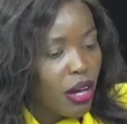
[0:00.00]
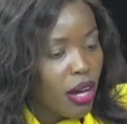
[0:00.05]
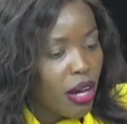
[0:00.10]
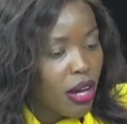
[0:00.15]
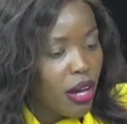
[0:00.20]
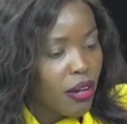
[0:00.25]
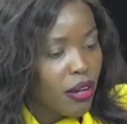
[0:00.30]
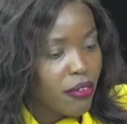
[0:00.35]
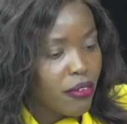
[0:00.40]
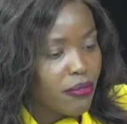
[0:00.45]

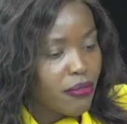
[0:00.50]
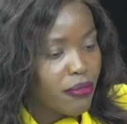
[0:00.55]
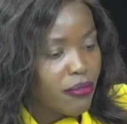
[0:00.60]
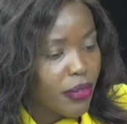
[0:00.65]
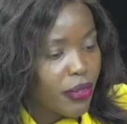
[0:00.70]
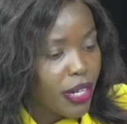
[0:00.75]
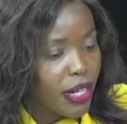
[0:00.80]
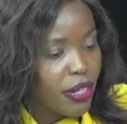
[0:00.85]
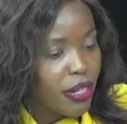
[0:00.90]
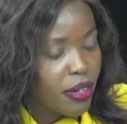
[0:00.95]

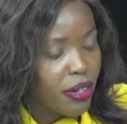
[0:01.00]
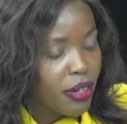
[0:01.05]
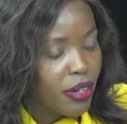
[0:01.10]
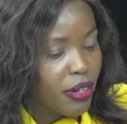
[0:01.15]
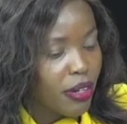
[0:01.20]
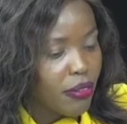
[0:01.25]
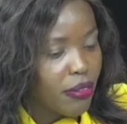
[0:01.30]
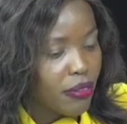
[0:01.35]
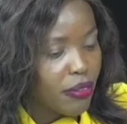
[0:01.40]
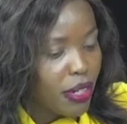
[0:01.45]
Philip,
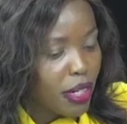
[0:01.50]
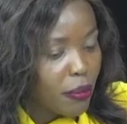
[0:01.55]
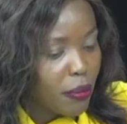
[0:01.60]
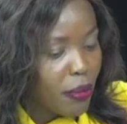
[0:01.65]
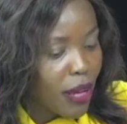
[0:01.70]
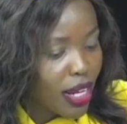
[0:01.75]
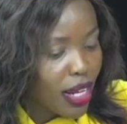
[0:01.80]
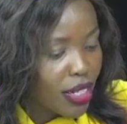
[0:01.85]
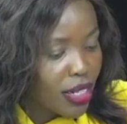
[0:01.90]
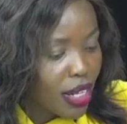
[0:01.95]

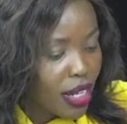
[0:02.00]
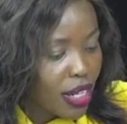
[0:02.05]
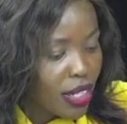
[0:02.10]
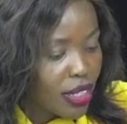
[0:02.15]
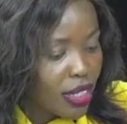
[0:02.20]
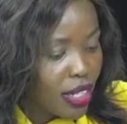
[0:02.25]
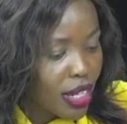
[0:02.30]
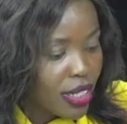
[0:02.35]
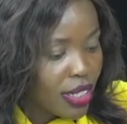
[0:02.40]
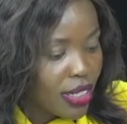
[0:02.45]

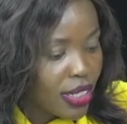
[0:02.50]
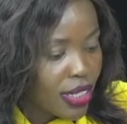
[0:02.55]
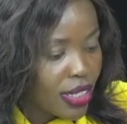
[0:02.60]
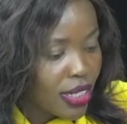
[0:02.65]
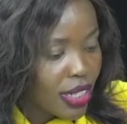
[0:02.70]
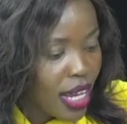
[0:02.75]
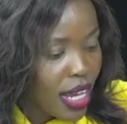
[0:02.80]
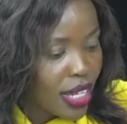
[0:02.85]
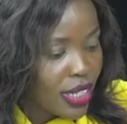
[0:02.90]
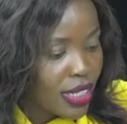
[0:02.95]
I'll
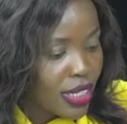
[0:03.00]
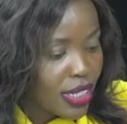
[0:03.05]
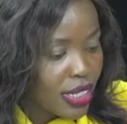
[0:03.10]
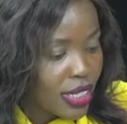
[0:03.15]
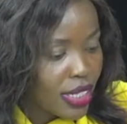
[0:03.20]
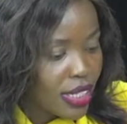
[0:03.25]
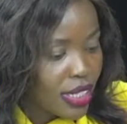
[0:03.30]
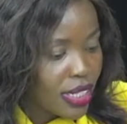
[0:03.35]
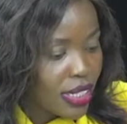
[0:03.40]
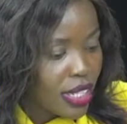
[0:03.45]
just ask
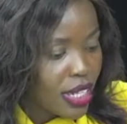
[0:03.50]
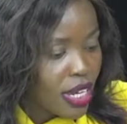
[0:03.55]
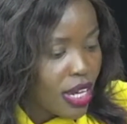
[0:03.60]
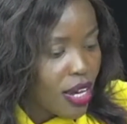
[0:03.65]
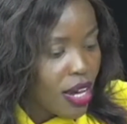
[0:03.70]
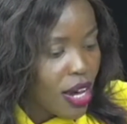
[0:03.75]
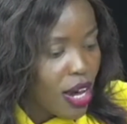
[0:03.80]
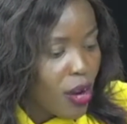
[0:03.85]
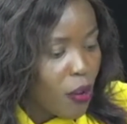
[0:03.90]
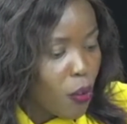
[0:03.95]
this.
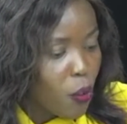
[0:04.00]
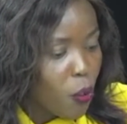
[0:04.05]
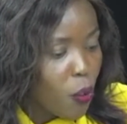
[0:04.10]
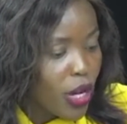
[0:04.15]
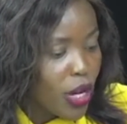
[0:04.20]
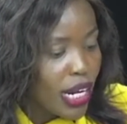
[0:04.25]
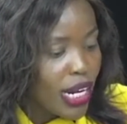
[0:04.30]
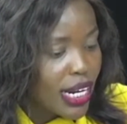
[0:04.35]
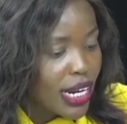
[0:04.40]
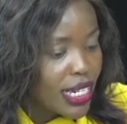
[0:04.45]

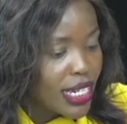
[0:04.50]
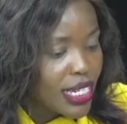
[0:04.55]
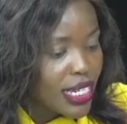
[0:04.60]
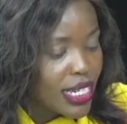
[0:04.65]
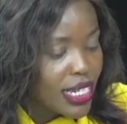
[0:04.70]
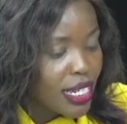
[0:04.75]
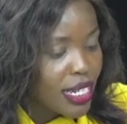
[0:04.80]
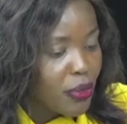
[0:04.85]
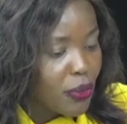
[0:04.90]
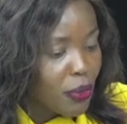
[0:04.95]
Will
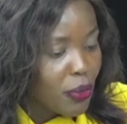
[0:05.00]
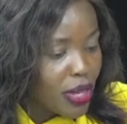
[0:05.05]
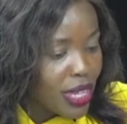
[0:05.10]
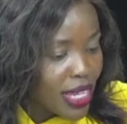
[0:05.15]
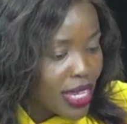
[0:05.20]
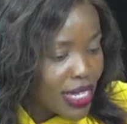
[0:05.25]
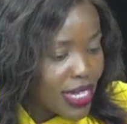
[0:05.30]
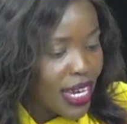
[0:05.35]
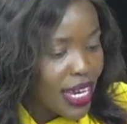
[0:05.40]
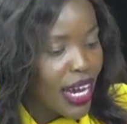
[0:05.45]
it,
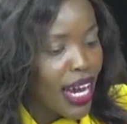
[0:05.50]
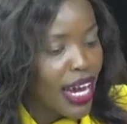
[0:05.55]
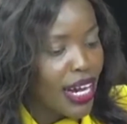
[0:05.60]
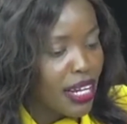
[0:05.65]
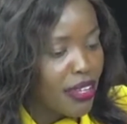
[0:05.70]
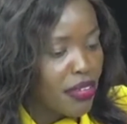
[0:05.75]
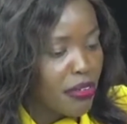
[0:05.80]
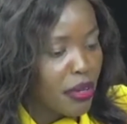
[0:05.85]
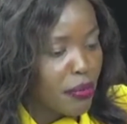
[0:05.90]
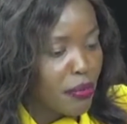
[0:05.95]
the
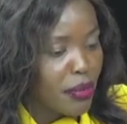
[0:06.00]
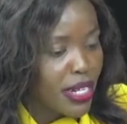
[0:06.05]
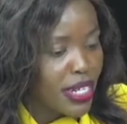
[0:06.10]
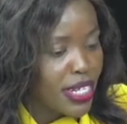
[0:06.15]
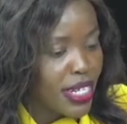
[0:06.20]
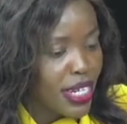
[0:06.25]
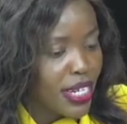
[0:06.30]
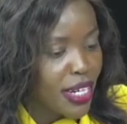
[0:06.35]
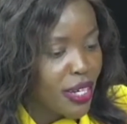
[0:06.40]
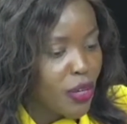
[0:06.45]
Sagana 3
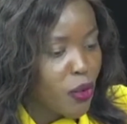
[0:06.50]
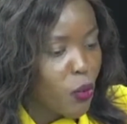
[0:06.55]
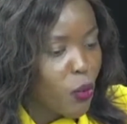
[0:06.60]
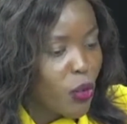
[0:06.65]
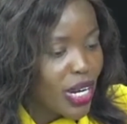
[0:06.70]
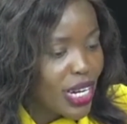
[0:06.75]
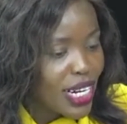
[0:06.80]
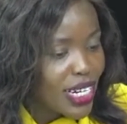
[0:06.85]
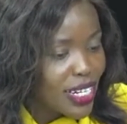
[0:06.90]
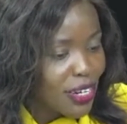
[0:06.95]
meeting,
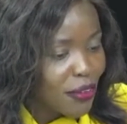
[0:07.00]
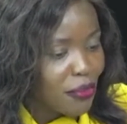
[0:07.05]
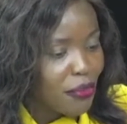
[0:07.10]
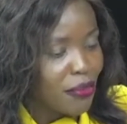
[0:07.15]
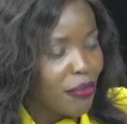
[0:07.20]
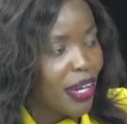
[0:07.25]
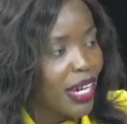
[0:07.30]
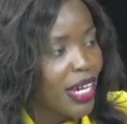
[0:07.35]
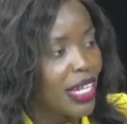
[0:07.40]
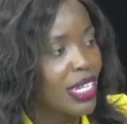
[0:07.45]
will it
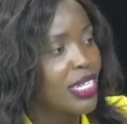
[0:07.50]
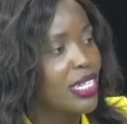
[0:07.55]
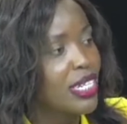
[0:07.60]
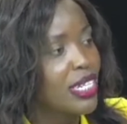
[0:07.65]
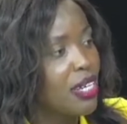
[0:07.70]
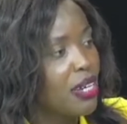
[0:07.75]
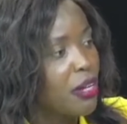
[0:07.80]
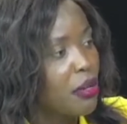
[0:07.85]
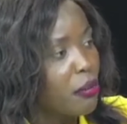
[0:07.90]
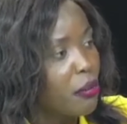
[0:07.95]

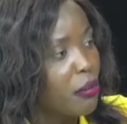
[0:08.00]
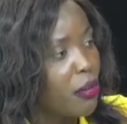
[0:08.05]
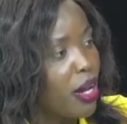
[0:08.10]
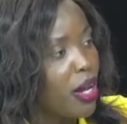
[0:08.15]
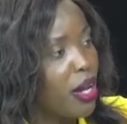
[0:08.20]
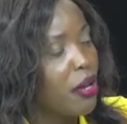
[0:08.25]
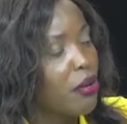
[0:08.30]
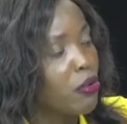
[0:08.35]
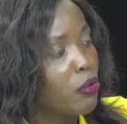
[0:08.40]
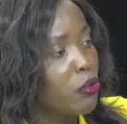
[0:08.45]
affect
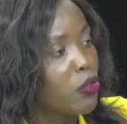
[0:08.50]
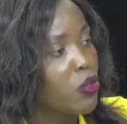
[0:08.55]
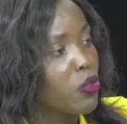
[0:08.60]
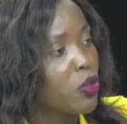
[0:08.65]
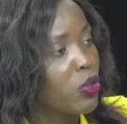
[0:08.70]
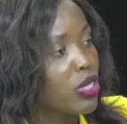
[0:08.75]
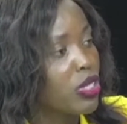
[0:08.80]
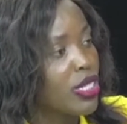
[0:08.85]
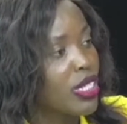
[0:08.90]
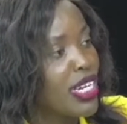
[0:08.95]

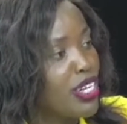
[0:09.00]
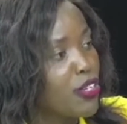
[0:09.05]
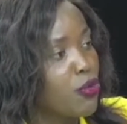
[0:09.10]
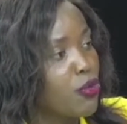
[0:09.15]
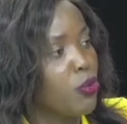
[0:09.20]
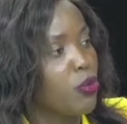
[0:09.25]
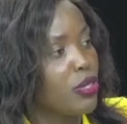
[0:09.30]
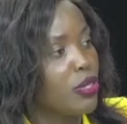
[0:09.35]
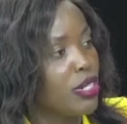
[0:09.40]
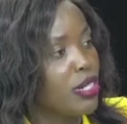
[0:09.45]
Ruto's
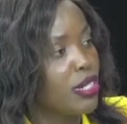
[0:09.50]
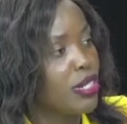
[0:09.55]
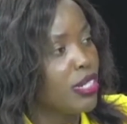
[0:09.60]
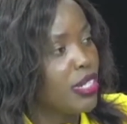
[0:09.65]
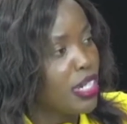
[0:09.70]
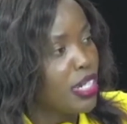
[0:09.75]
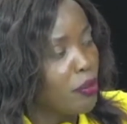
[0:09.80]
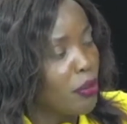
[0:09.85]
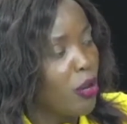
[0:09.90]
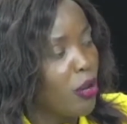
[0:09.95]
inroad
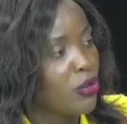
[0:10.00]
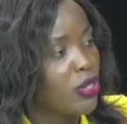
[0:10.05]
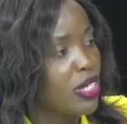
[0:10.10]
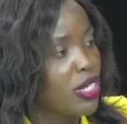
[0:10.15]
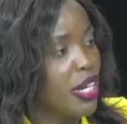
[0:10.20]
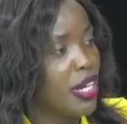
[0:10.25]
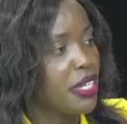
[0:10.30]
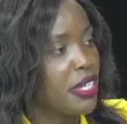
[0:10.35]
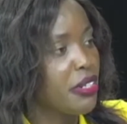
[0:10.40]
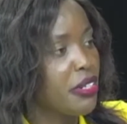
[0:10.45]
in
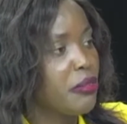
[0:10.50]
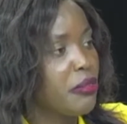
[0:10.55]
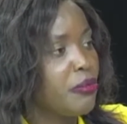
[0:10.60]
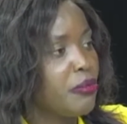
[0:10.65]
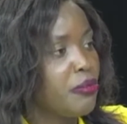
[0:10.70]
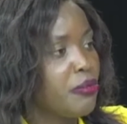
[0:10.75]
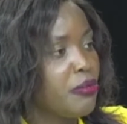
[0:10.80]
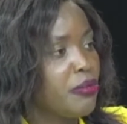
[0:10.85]
Mount Kenya?